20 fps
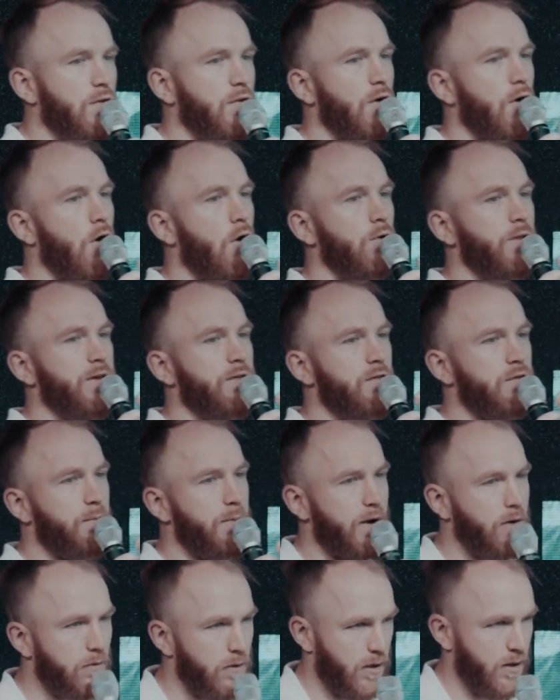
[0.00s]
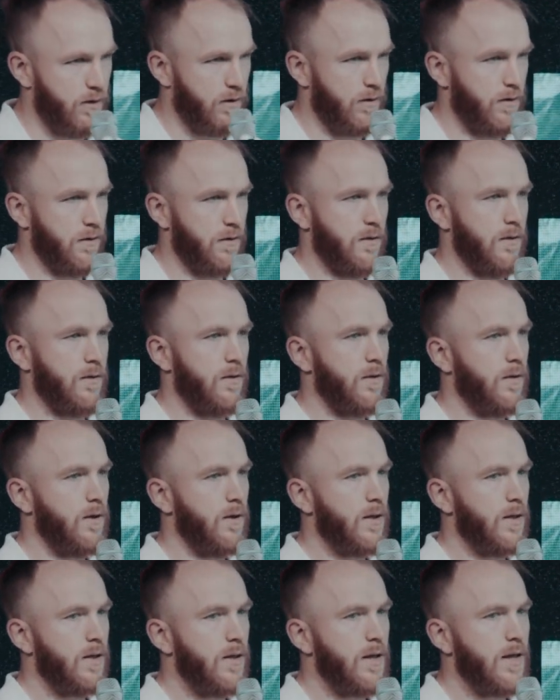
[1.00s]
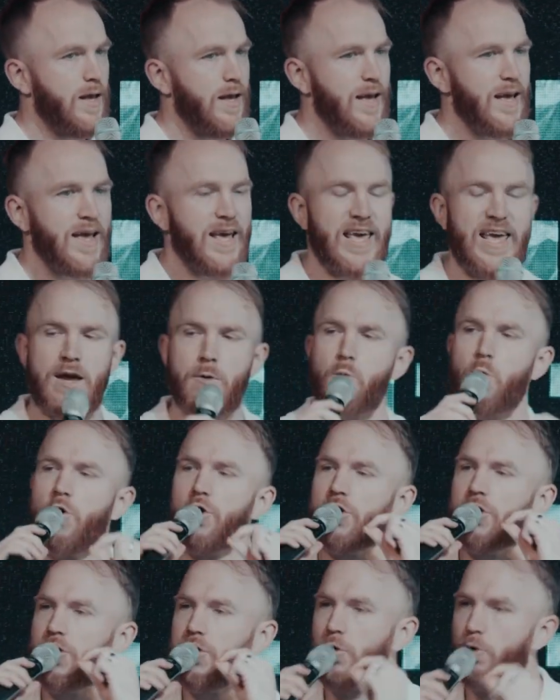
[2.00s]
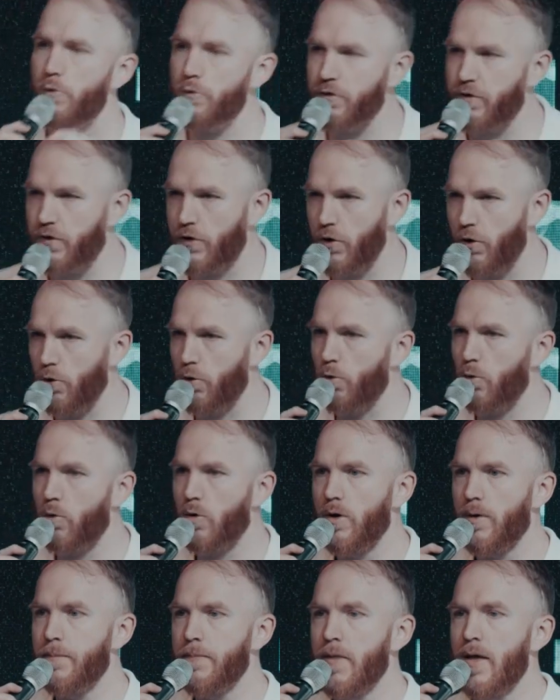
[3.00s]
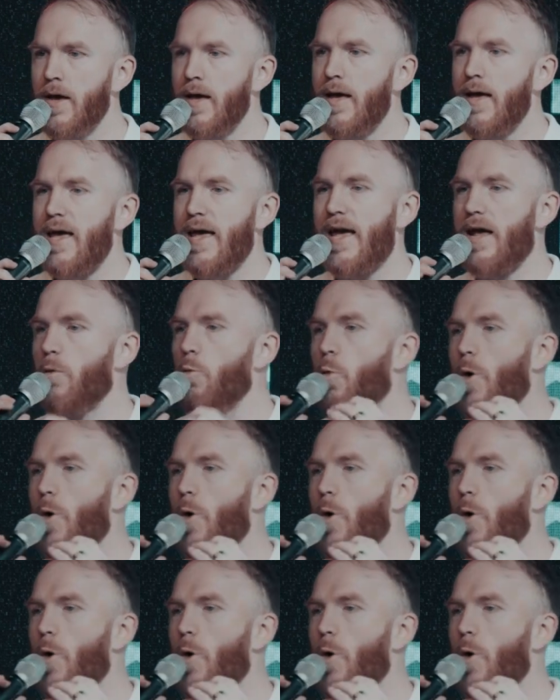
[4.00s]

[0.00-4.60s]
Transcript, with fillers: the Holy Spirit, He will use you in